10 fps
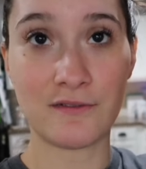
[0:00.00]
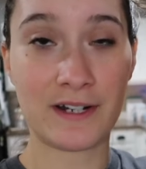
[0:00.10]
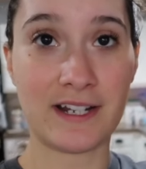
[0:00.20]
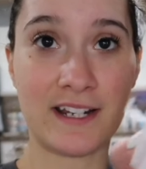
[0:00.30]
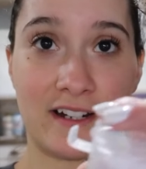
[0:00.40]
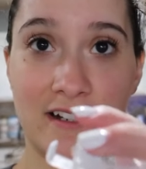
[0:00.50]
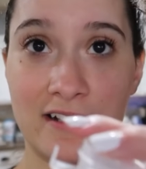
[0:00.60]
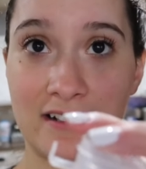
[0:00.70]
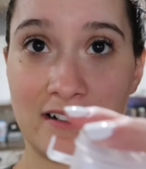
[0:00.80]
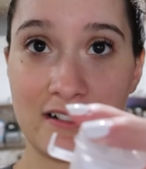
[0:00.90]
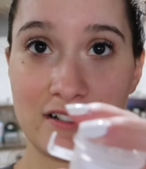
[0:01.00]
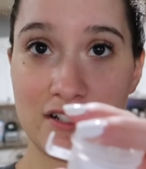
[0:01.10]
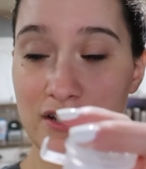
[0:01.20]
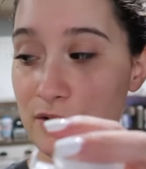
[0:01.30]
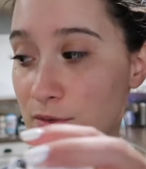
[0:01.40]
right here
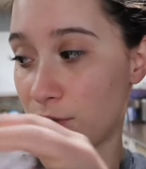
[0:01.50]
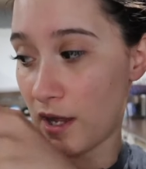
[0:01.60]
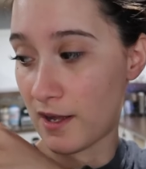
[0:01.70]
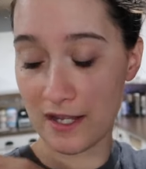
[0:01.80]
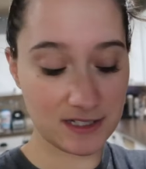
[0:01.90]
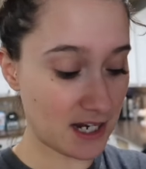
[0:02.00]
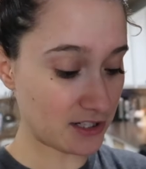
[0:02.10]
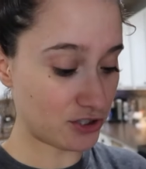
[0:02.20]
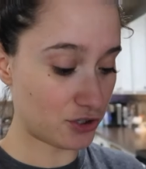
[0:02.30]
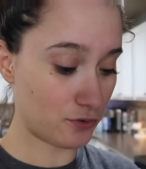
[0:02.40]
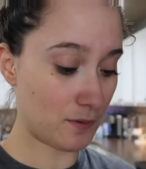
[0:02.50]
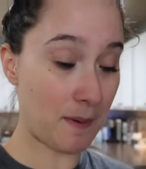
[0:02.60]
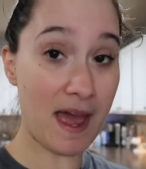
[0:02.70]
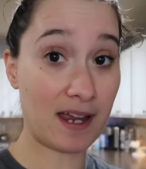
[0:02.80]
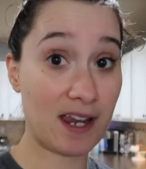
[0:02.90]
to attach to the
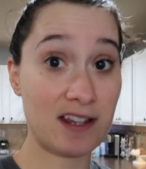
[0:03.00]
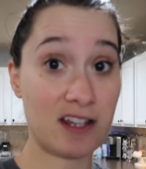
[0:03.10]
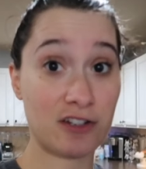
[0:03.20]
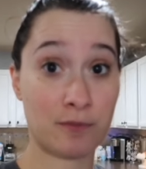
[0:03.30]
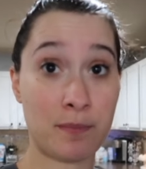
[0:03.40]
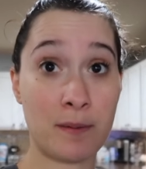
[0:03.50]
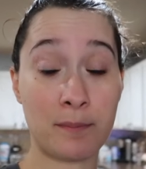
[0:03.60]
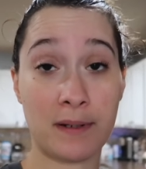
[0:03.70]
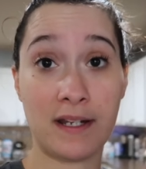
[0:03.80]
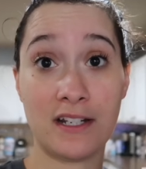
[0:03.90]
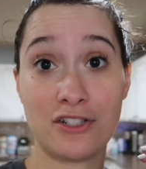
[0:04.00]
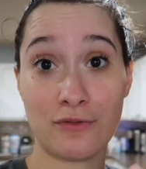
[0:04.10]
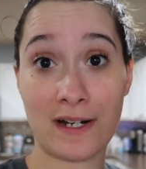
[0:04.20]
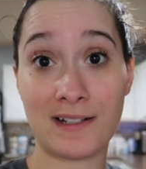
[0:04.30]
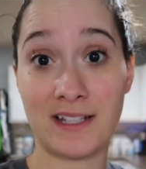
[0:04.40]
bag, and then you're pumping
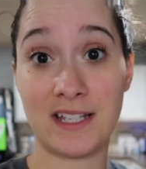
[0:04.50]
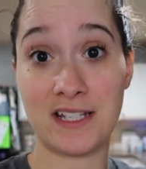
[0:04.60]
directly